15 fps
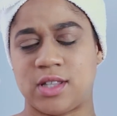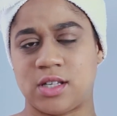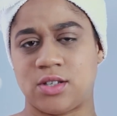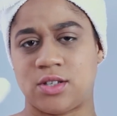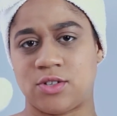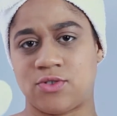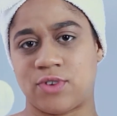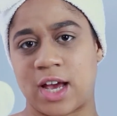
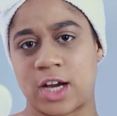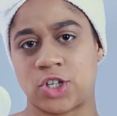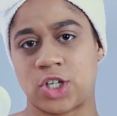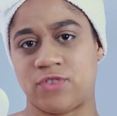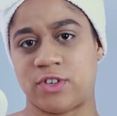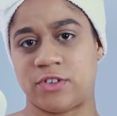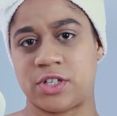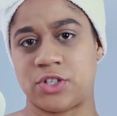This is
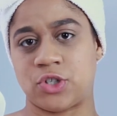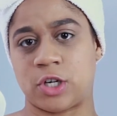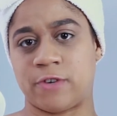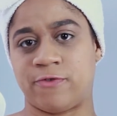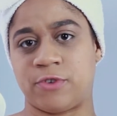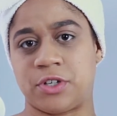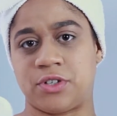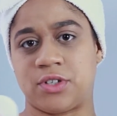actually very
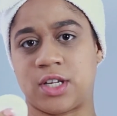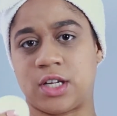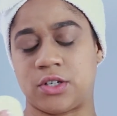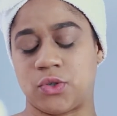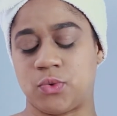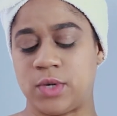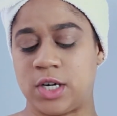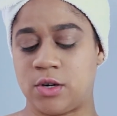soft for your skin
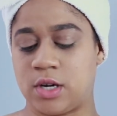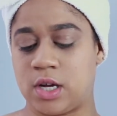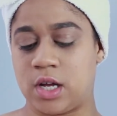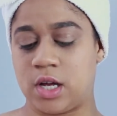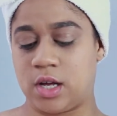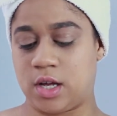as well.